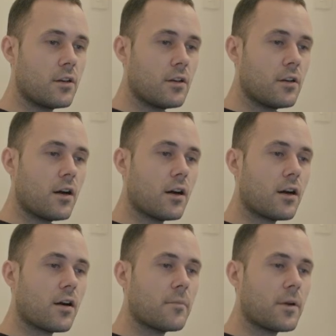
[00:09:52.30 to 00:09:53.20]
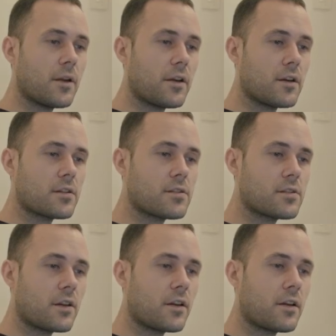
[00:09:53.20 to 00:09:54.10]
and they are
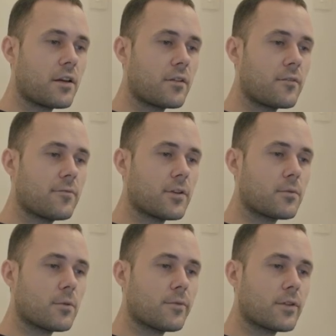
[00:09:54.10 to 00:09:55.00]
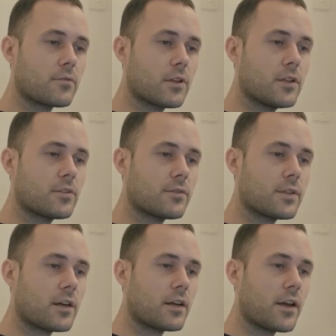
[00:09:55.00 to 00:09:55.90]
saying that with the release of
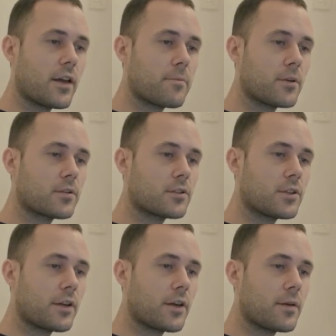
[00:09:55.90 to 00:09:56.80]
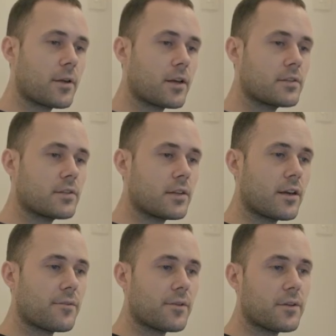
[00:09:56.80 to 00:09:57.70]
the Arcane blockchain gaming
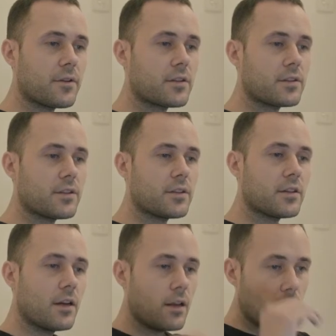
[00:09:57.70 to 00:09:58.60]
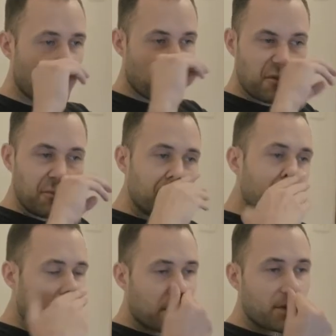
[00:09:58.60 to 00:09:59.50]
SDK for Unity,
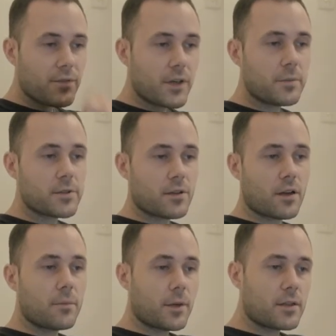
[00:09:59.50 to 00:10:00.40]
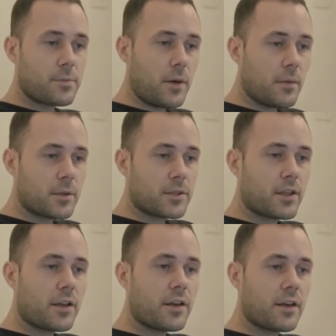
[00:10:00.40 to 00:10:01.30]
Game developers are going to be able to publish
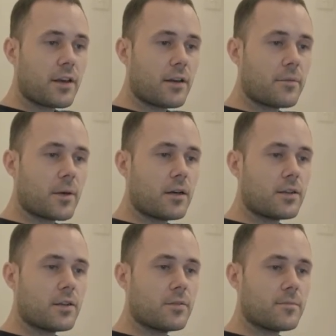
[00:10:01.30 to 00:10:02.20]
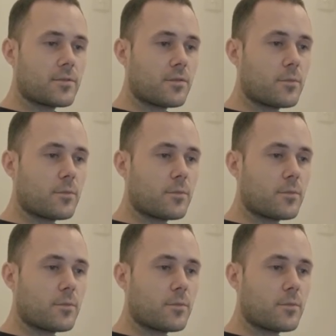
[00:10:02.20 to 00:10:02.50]
their in-game items from